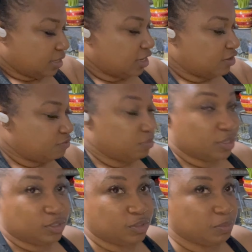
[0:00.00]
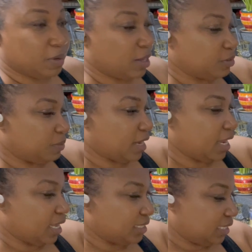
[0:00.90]
Love Brussels sprouts, but I
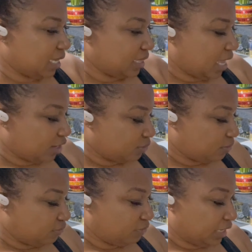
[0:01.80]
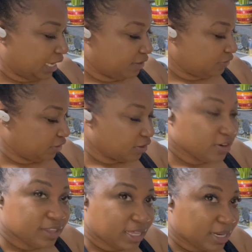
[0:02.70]
like to get the actual
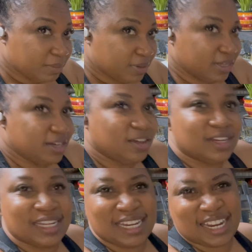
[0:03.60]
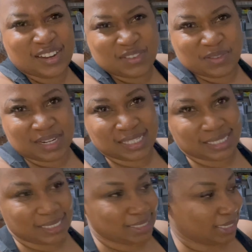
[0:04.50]
flavor that I put on it. I don't want it to
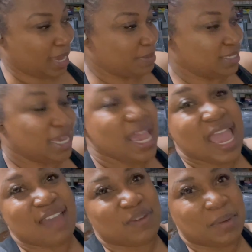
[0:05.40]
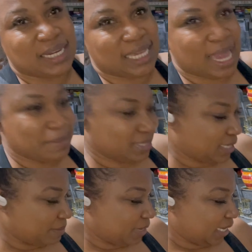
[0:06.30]
taste like cabbage. If I wanted cabbage,
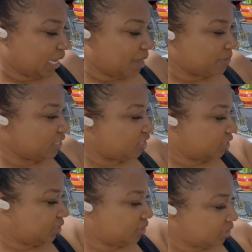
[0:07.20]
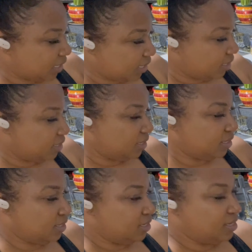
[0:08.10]
I make cabbage. Okay.
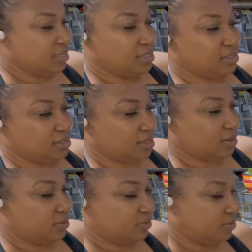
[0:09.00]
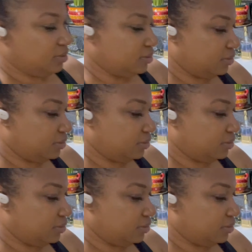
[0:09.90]
So, add